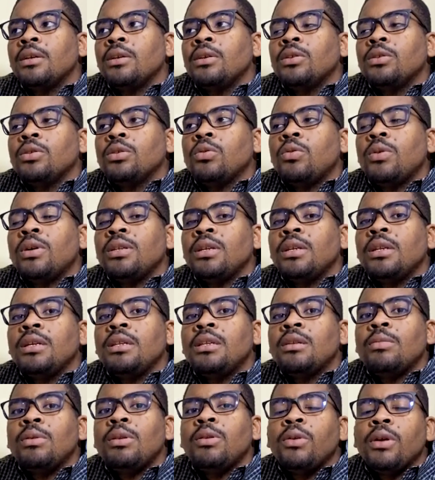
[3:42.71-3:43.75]
So what you need
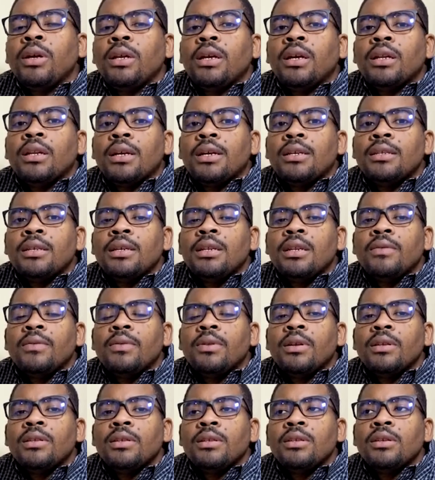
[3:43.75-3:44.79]
to be looking at as
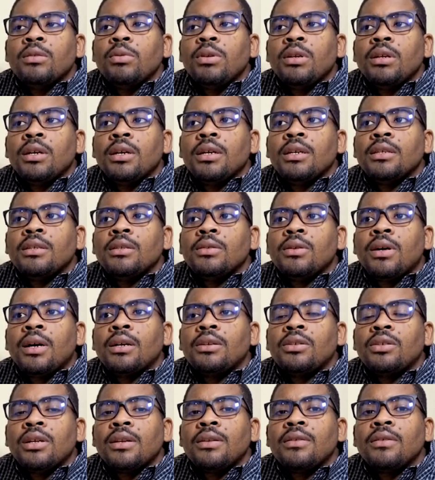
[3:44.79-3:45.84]
individuals in Jamaica is to
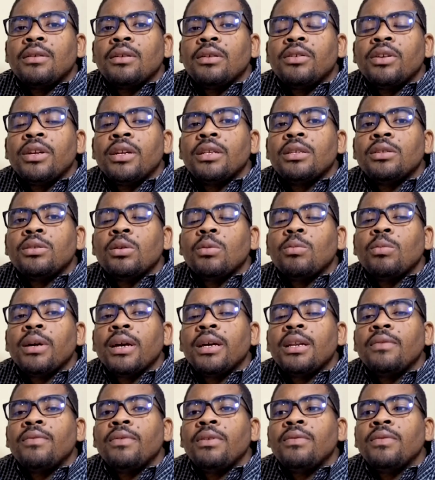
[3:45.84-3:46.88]
actually create some
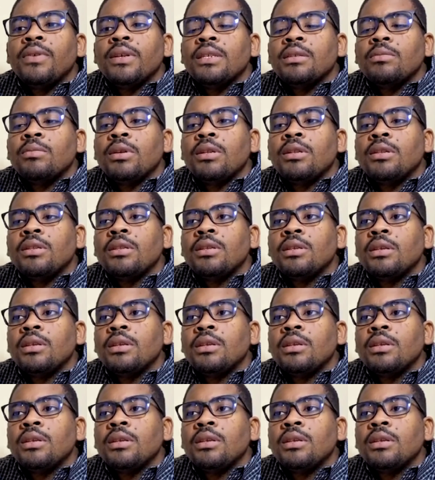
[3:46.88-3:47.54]
kind of investment.